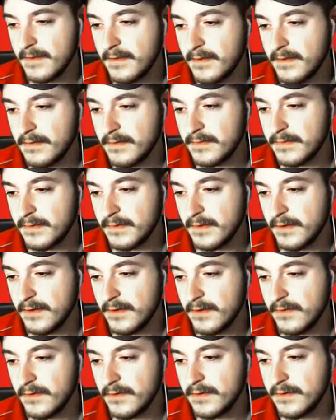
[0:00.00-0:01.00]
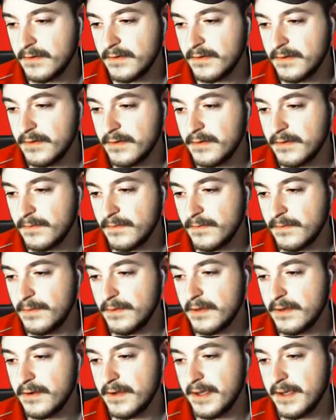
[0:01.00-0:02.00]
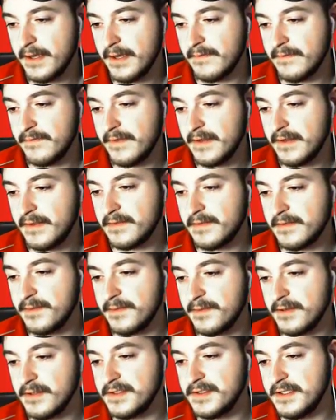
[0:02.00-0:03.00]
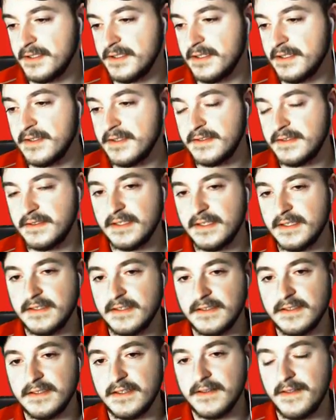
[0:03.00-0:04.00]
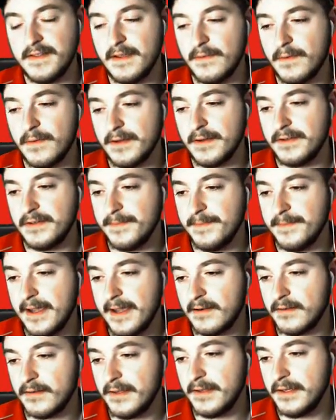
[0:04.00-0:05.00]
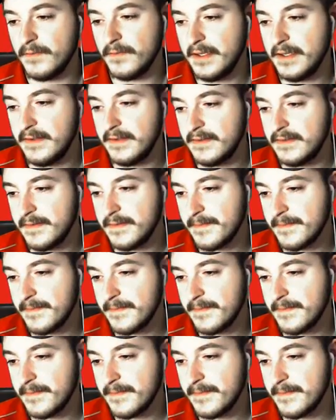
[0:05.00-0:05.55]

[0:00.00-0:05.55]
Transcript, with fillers: So... we will go ahead and fight this person since they want to battle anyways.